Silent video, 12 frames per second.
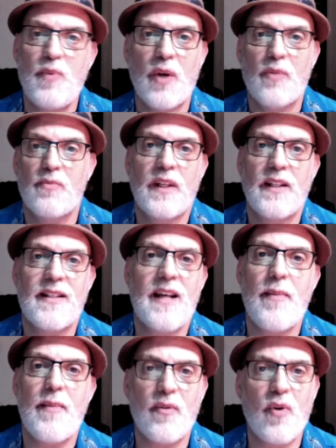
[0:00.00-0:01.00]
like the time
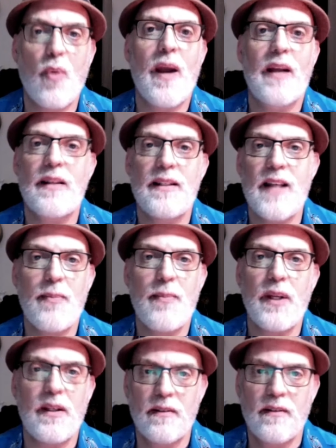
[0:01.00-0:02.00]
of Göbekli
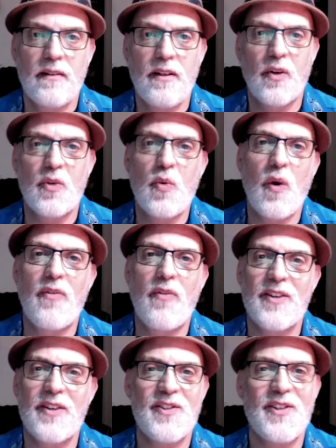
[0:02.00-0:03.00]
Tepe,
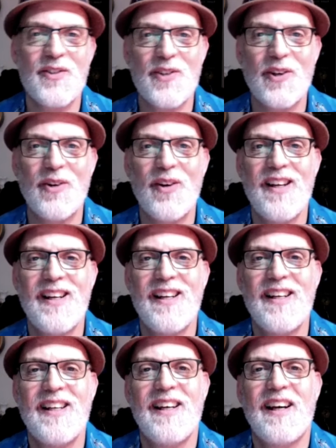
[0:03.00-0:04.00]
12,000 years ago.
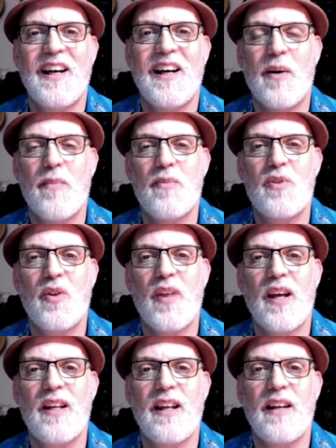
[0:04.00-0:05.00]
So
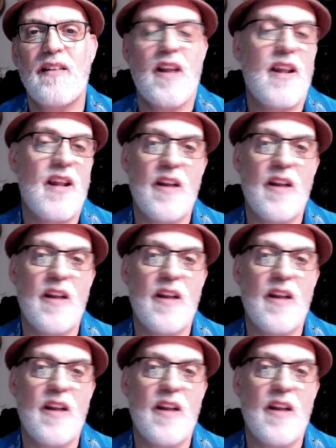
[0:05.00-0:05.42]
that, and then